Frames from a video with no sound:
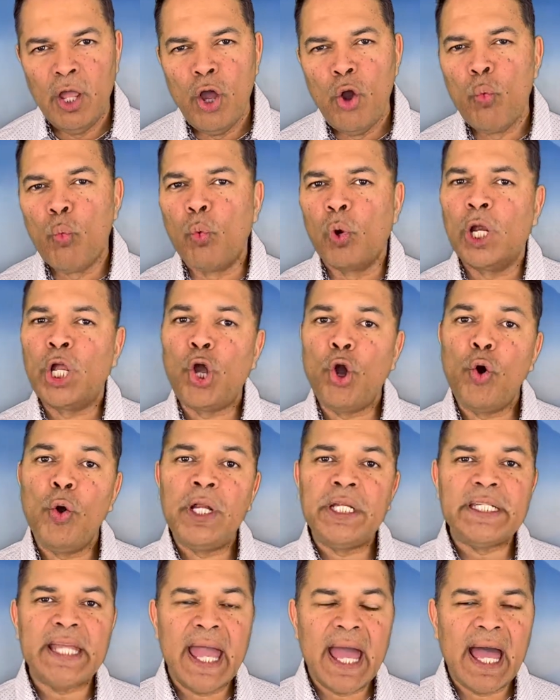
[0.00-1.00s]
We're going
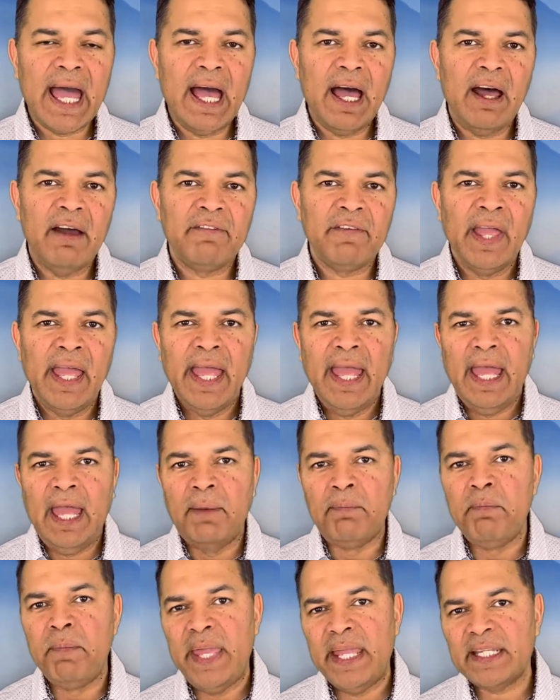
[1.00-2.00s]
to have a
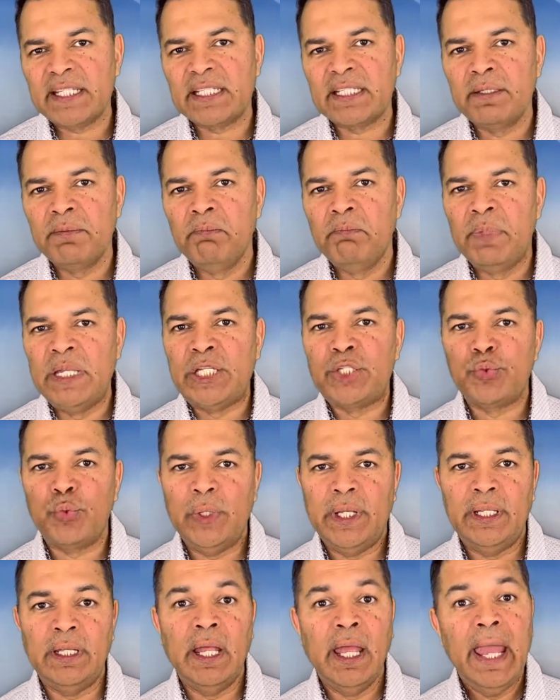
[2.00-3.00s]
mix
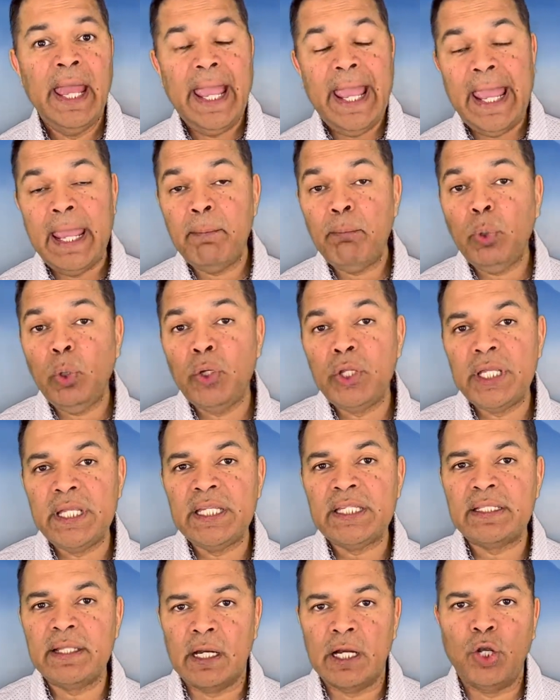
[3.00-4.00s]
between
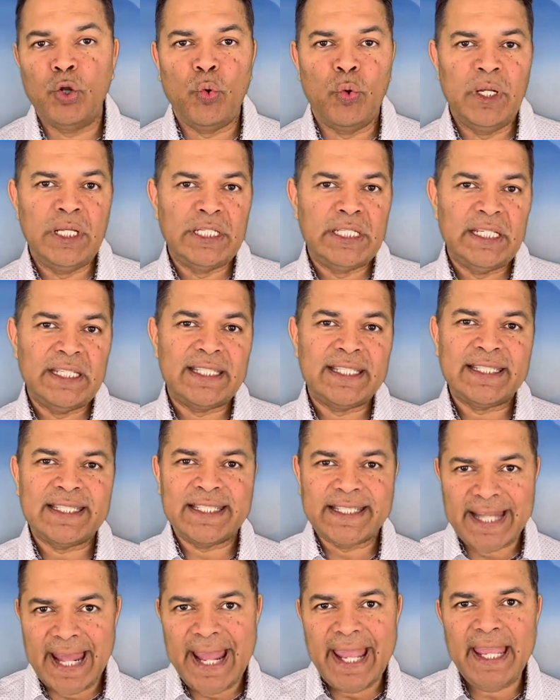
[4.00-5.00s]
employees that are going to
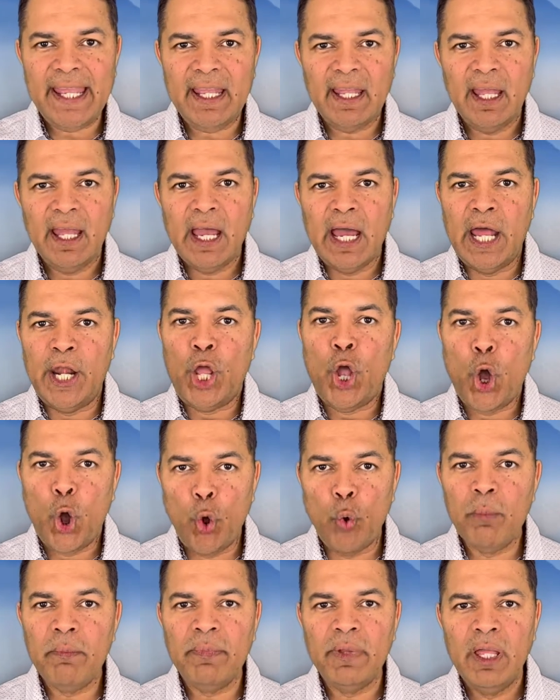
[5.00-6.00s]
stay at
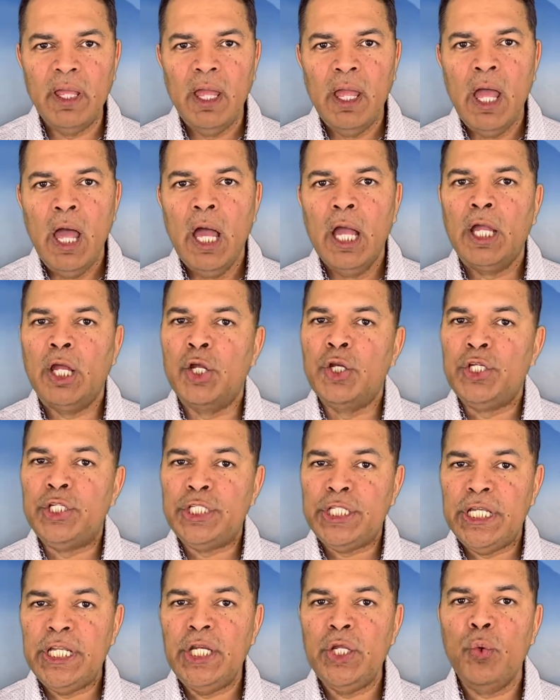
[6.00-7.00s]
home,
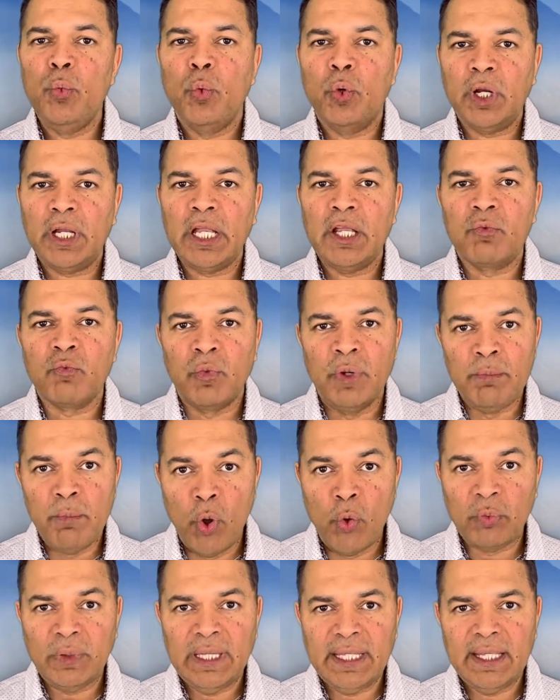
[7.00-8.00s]
continue working
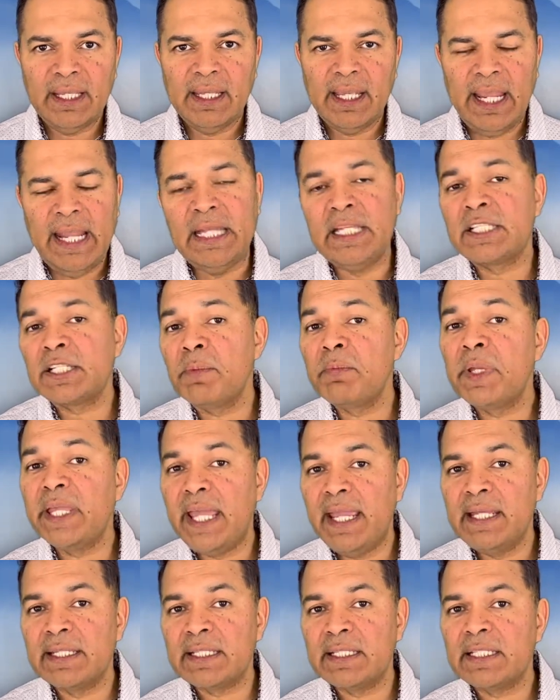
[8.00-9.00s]
remotely, in some
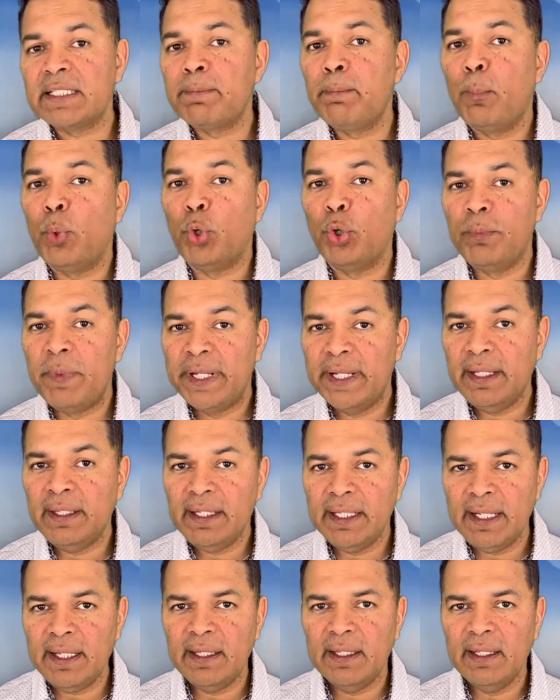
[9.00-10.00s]
cases permanently.